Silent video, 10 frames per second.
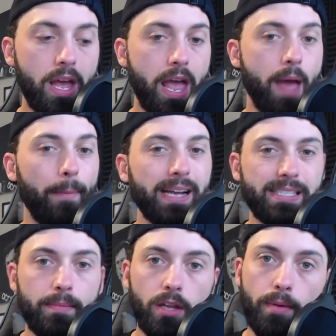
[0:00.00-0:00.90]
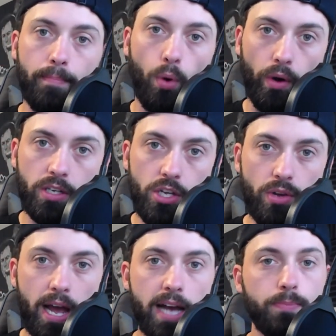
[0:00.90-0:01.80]
It might seem a little bit boring to you
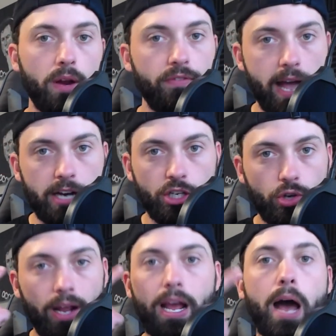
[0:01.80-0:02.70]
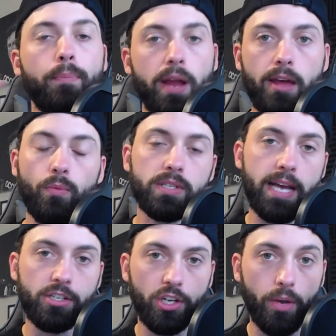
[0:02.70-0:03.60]
guys, but if you actually try to comprehend what's
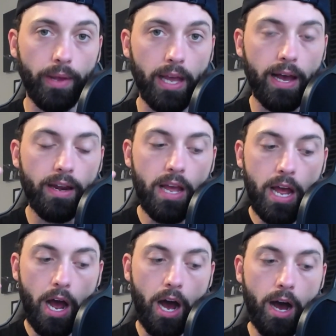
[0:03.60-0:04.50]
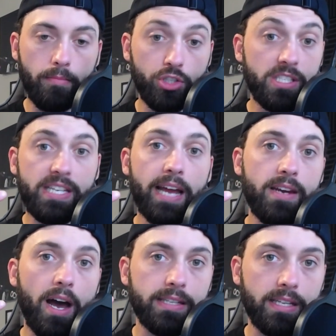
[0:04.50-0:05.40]
actually going on, she's dead
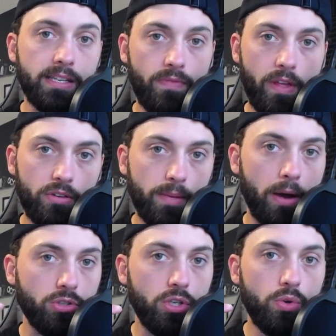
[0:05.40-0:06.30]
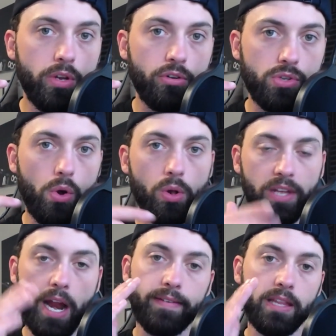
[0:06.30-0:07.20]
nuts. And this video is about 2 years old,
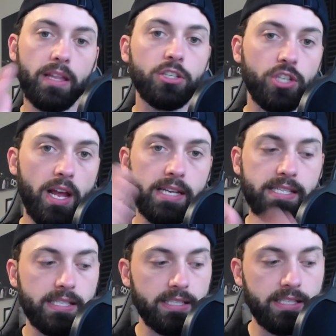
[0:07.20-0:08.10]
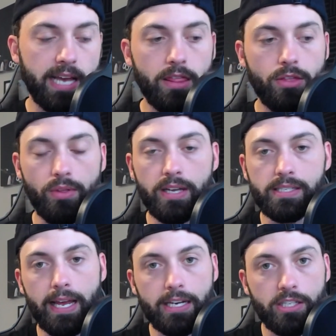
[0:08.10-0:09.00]
and everything that she has said through this
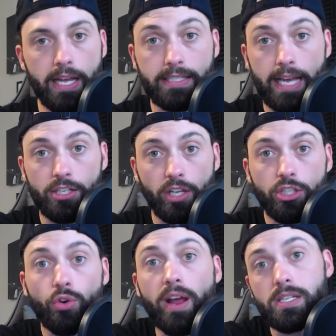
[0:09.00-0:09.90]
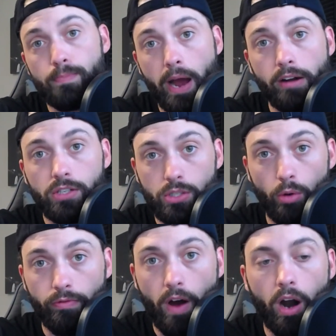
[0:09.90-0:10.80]
has actually transpired
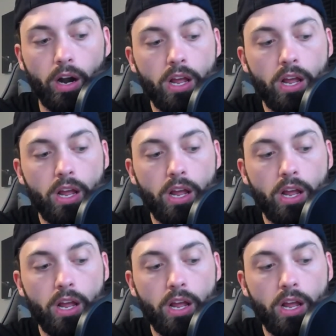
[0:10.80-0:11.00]
so far.